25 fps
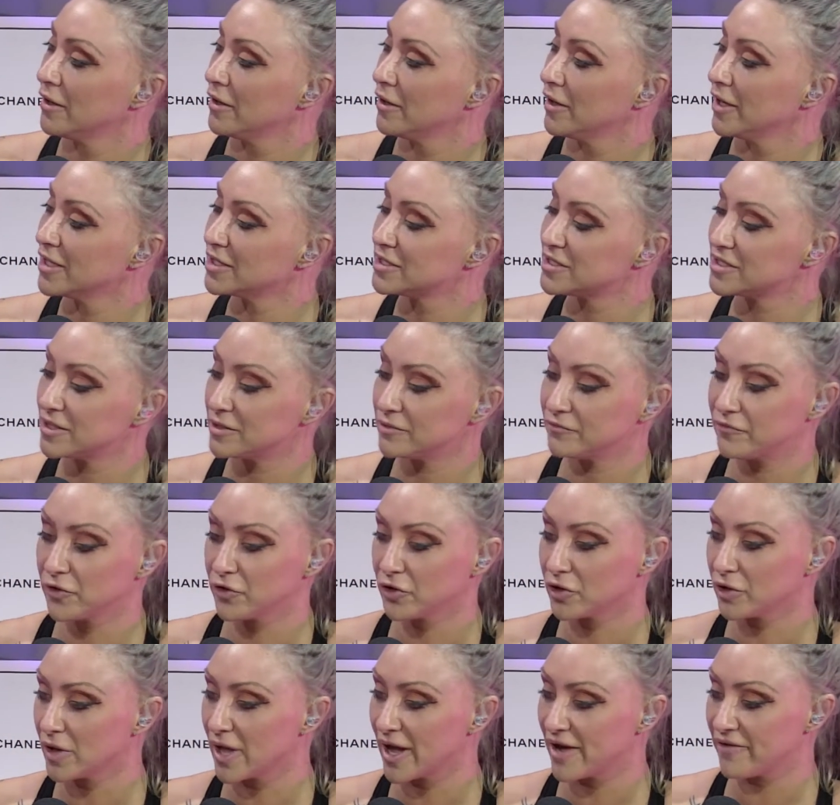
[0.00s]
It's for the
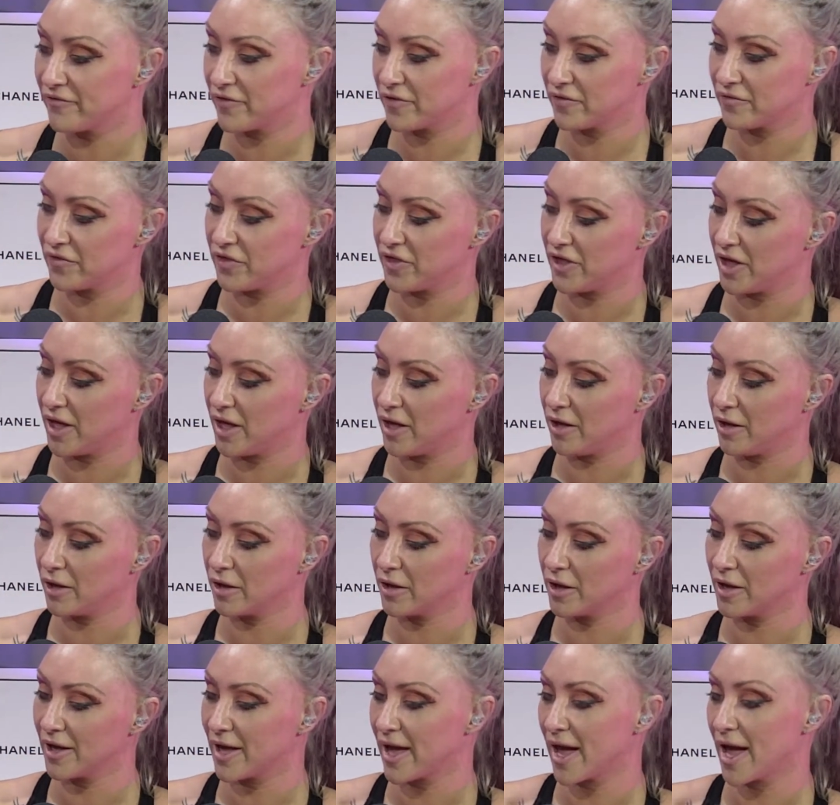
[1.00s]
life of the
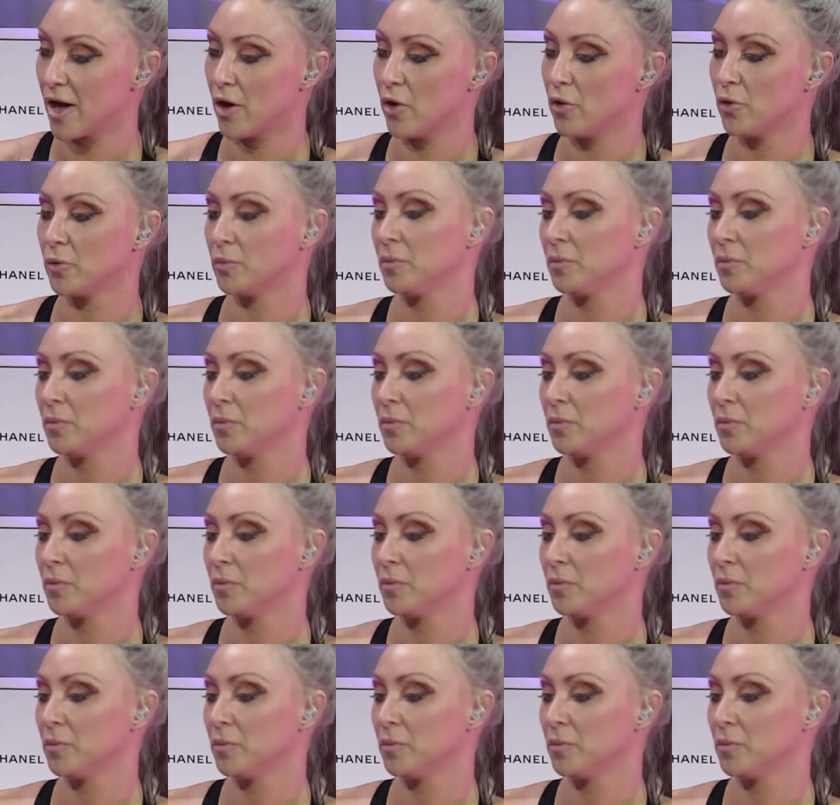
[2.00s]
account.